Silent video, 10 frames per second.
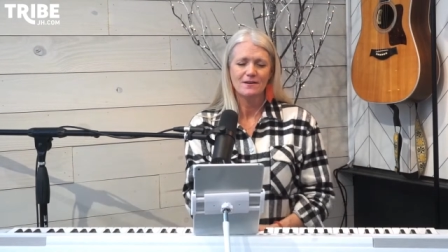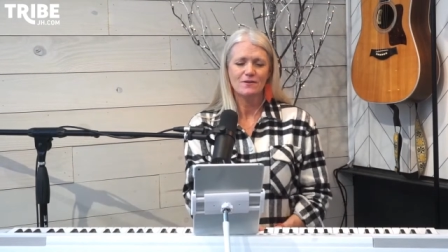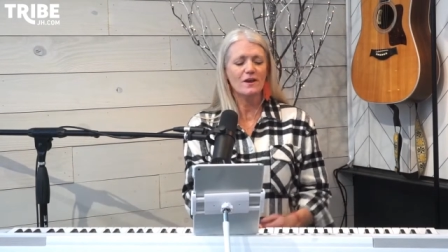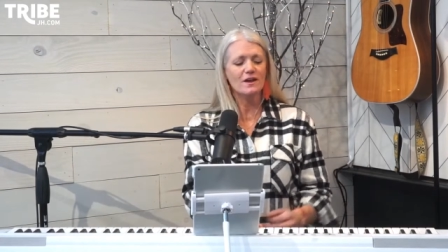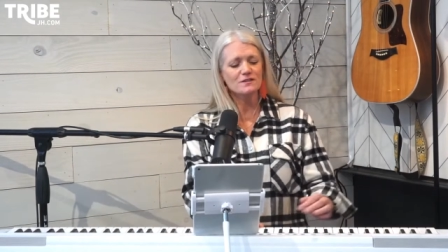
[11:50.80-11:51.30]

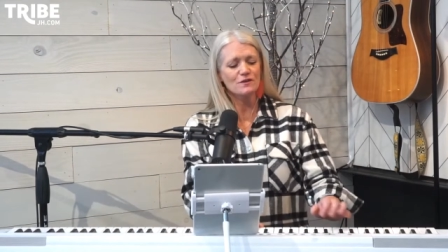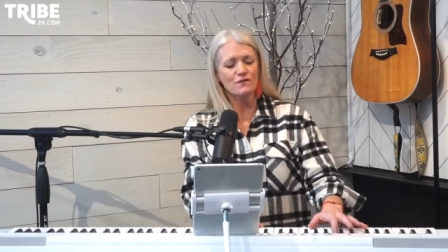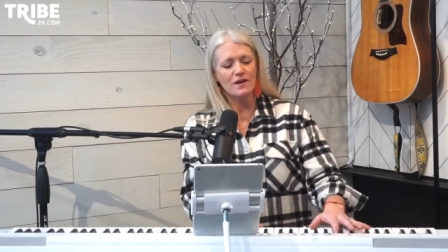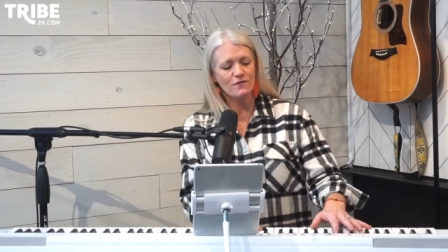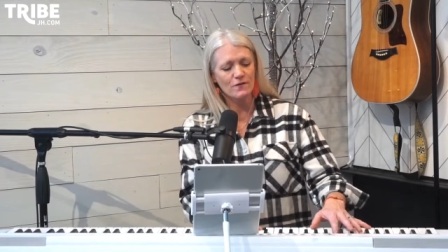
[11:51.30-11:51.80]
Great is your
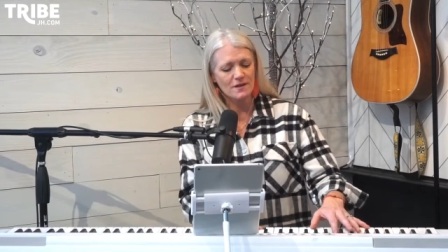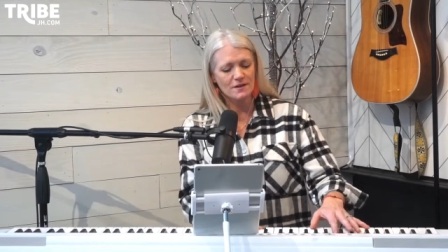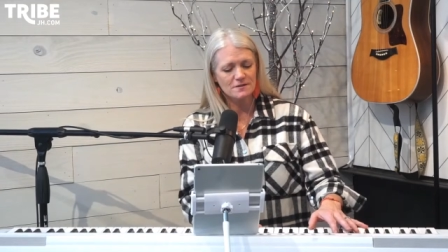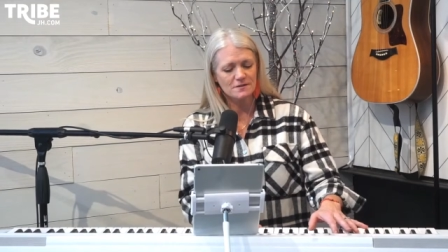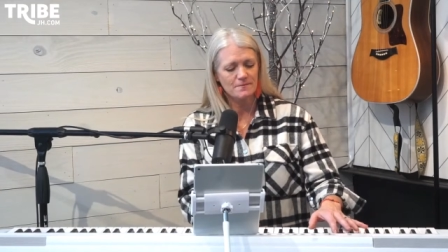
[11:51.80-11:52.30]

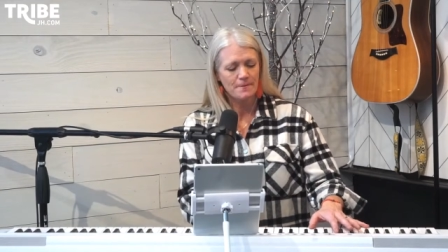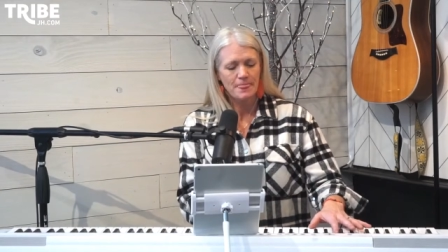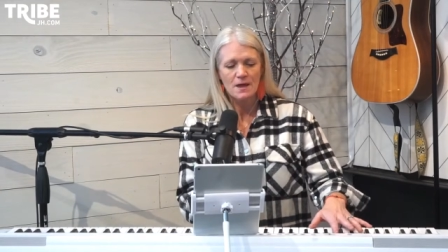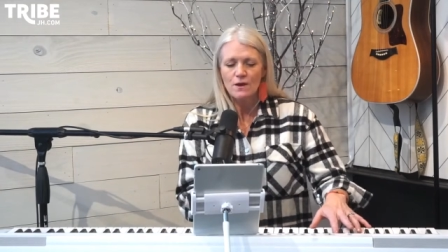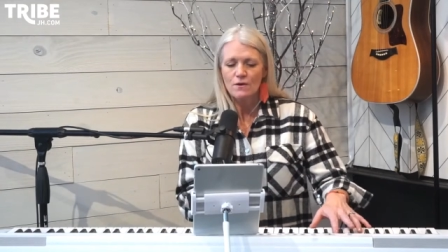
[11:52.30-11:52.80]
faithfulness.
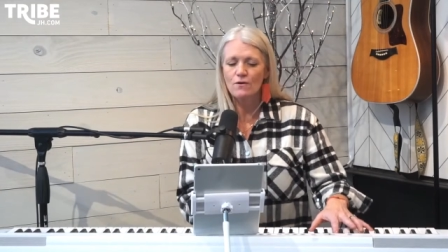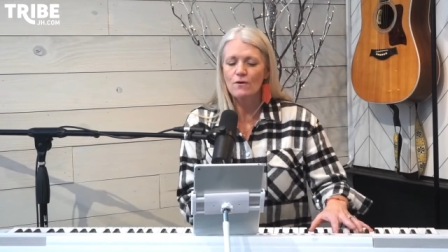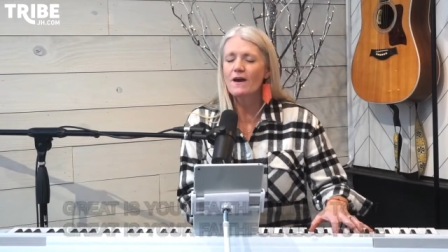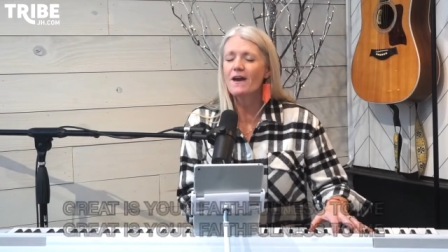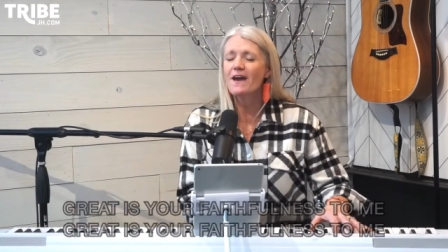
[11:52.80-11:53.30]

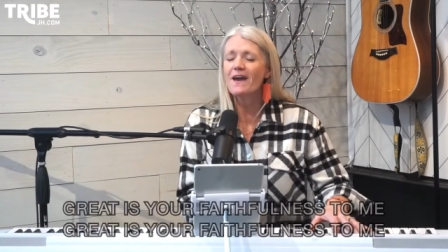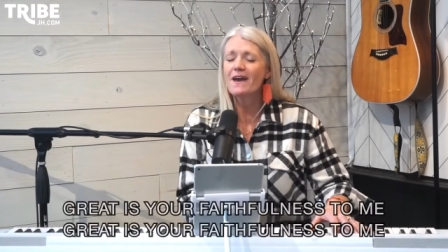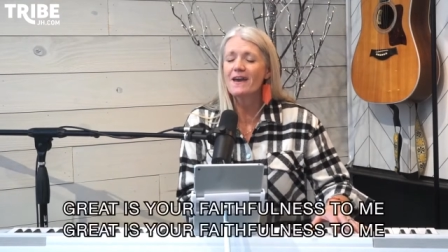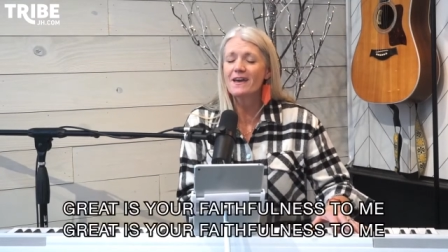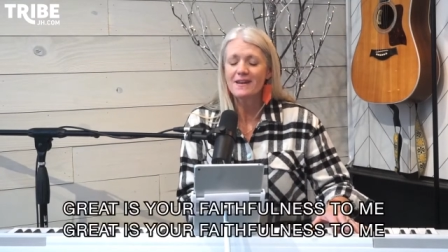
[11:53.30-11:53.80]
Great.